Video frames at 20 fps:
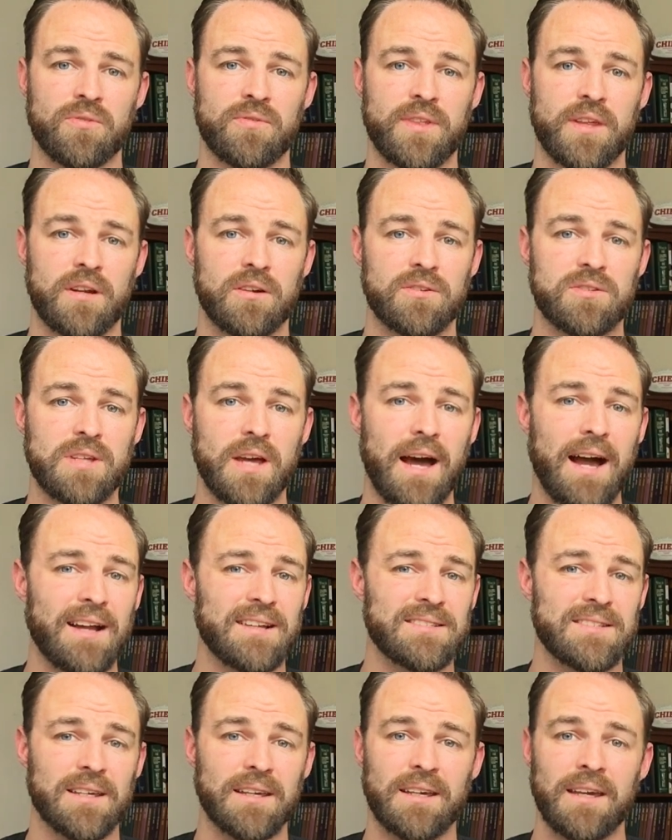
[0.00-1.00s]
that are
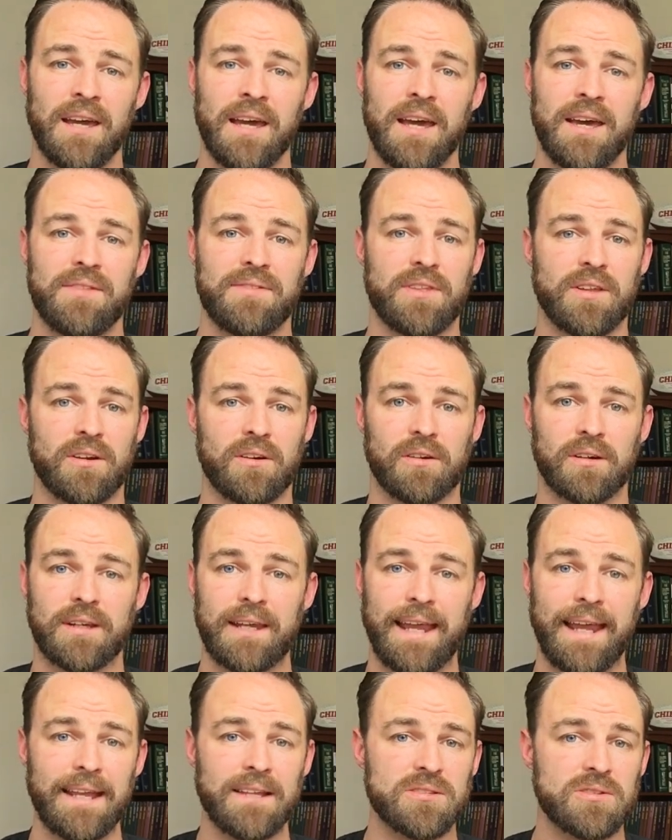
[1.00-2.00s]
toxic, that are
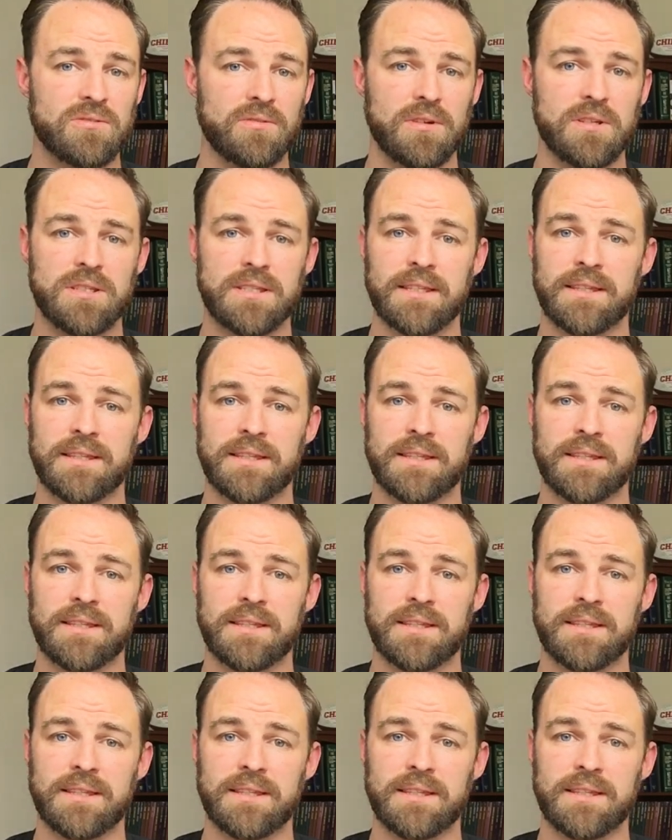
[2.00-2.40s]
cancerous,